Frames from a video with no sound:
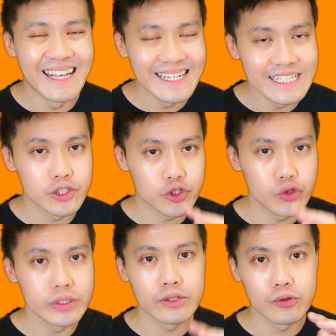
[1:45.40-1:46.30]
at least
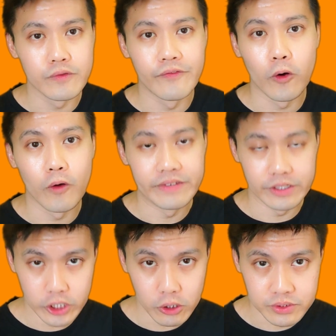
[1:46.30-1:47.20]
three to four
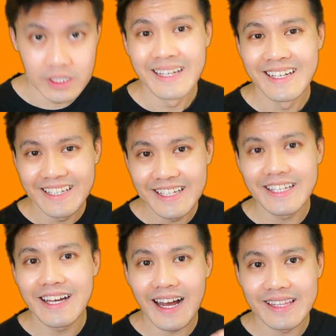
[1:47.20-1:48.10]
videos.
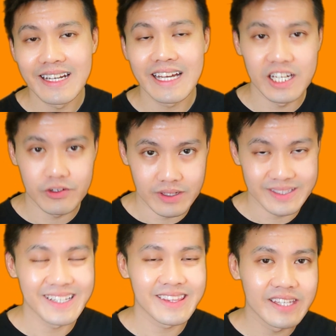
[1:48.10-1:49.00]
Ini adalah kerana
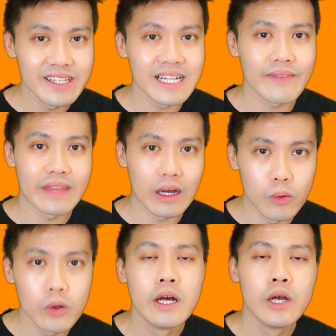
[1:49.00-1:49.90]
saya tidak
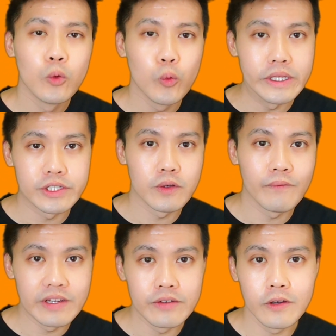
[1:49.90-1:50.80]
tahu which
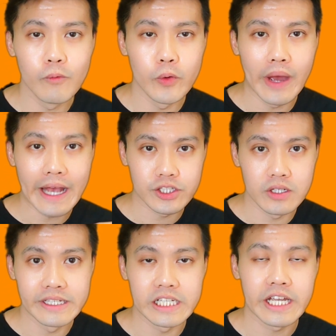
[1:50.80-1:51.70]
video will
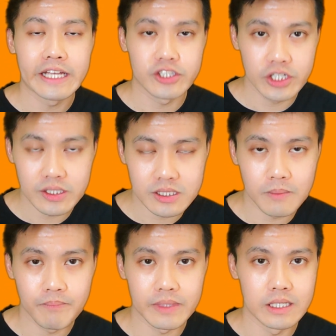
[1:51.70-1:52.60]
actually
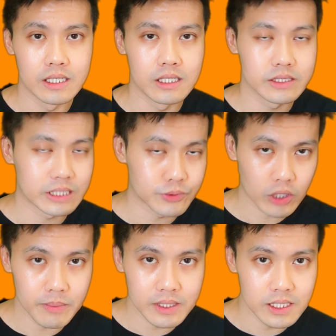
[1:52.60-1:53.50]
catches the
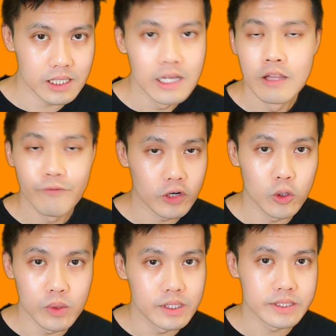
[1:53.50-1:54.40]
subscriber,
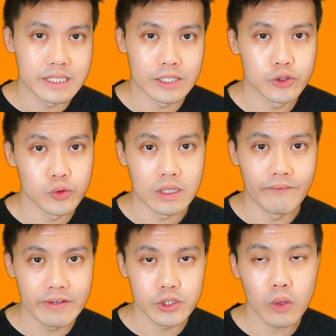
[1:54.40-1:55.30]
followers dan
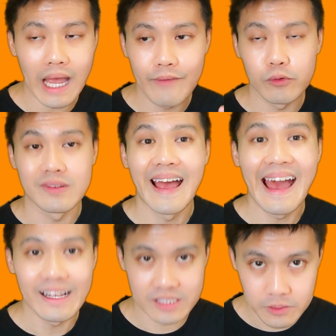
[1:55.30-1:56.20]
juga views. So I have to
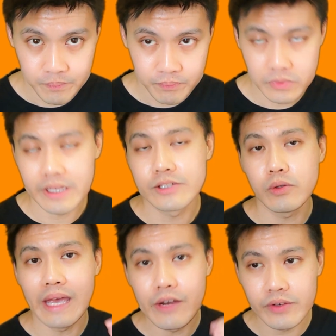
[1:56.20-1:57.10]
test. Okay,
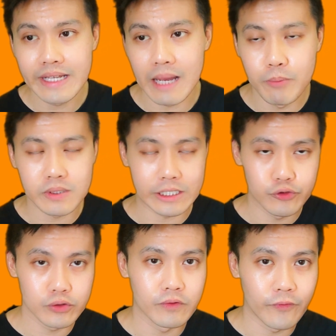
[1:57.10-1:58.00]
so every day I post like
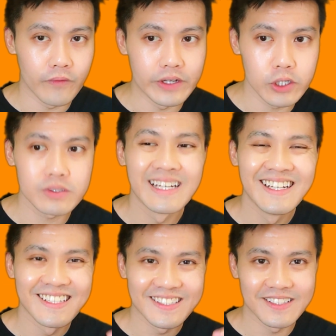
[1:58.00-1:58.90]
three to four videos
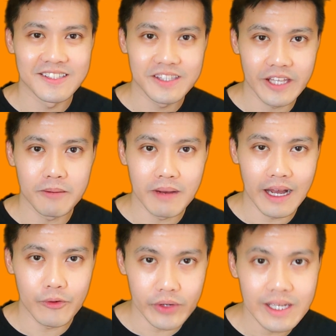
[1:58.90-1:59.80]
setiap
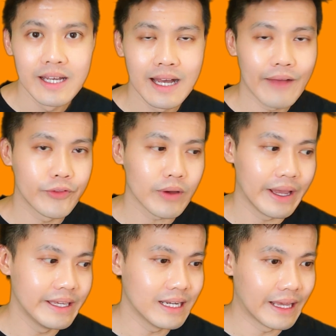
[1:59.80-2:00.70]
hari until
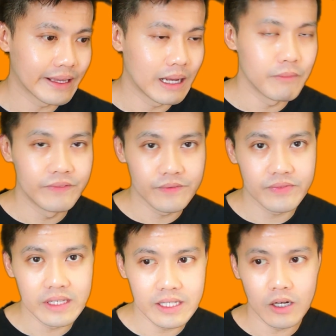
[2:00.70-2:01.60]
I hit like um,
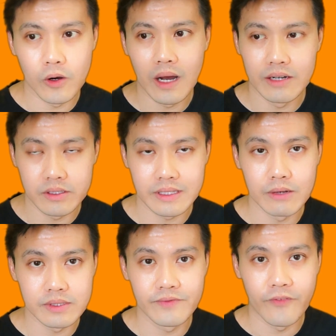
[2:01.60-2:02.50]
fifty or one hundred
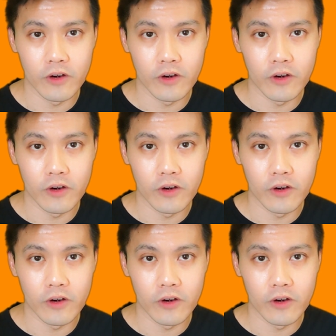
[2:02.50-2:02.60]
thousand